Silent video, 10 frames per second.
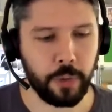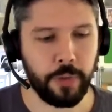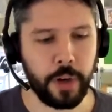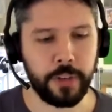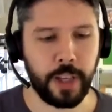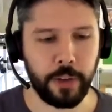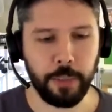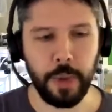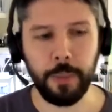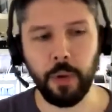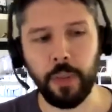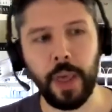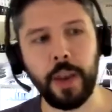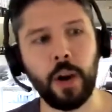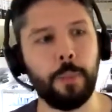very talented people
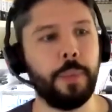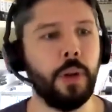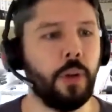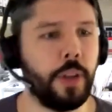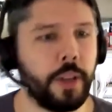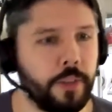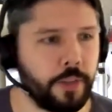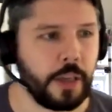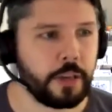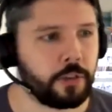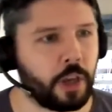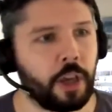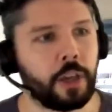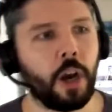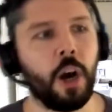that are building things
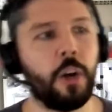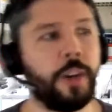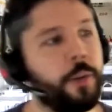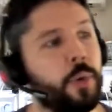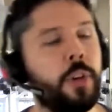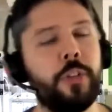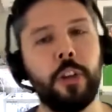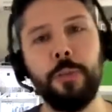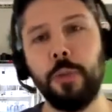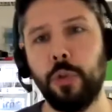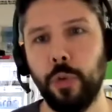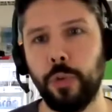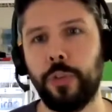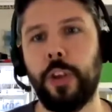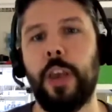like our network assessment
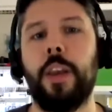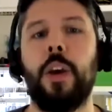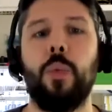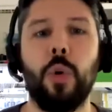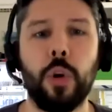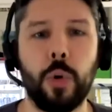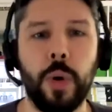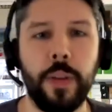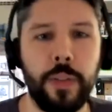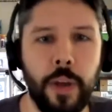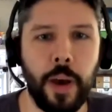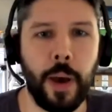tools, and I work with